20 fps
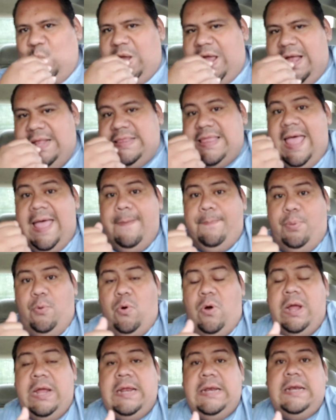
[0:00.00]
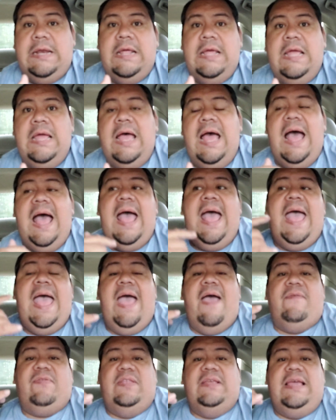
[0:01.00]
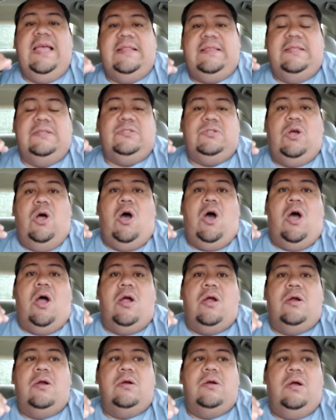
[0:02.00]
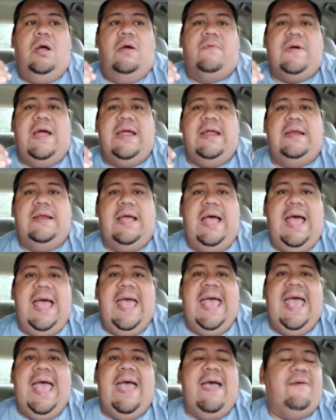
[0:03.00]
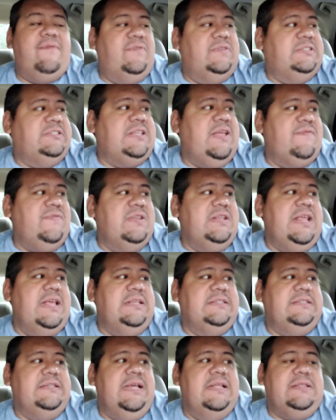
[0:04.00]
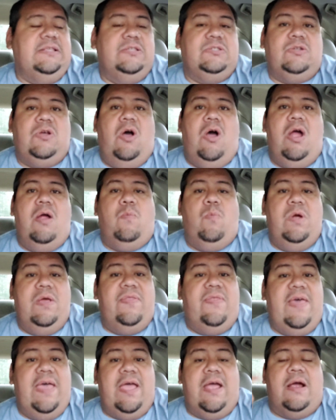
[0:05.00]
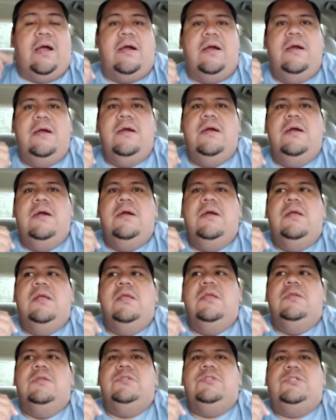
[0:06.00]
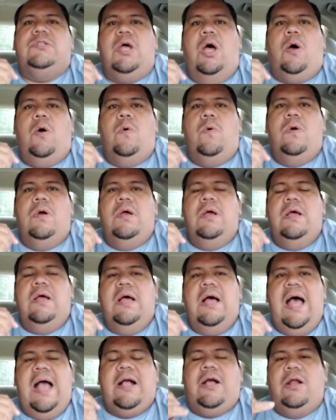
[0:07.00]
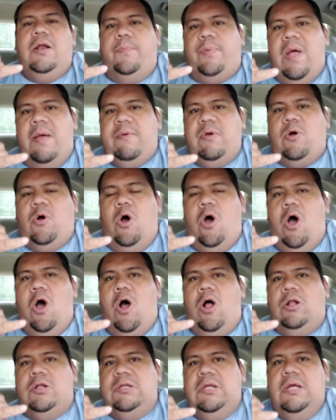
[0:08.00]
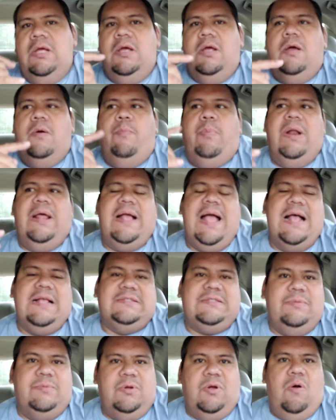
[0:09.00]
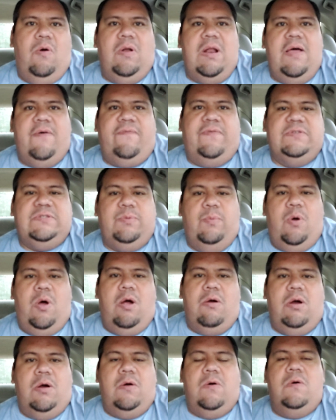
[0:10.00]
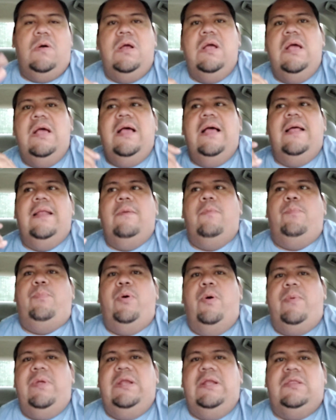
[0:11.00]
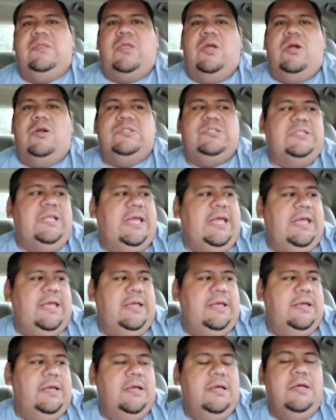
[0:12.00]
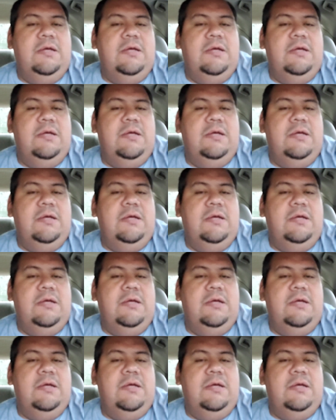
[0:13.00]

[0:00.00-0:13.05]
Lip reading: at that point, I have to get this car, all right? I have 7 days to get this car, and we're there. So I could have probably called, but I got something going on for tomorrow. It put me to Thursday.